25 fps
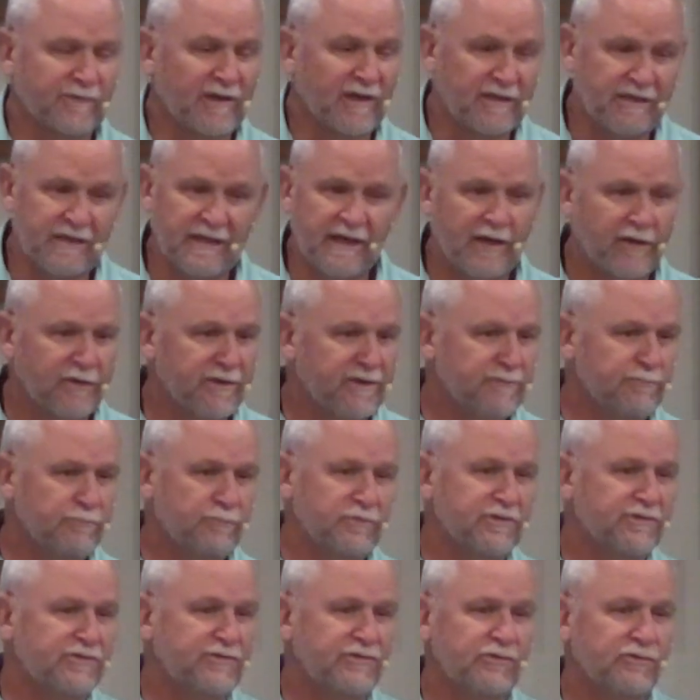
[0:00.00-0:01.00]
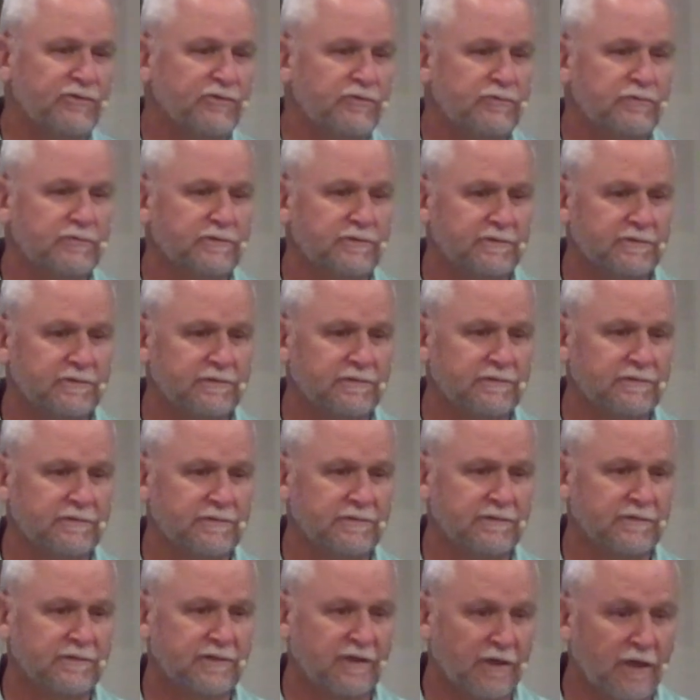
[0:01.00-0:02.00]
And now He bids you
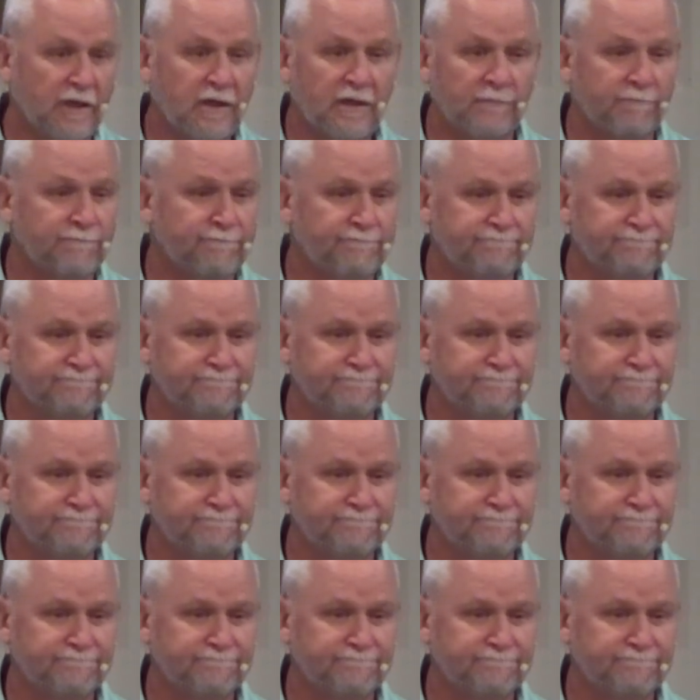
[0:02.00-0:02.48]
come.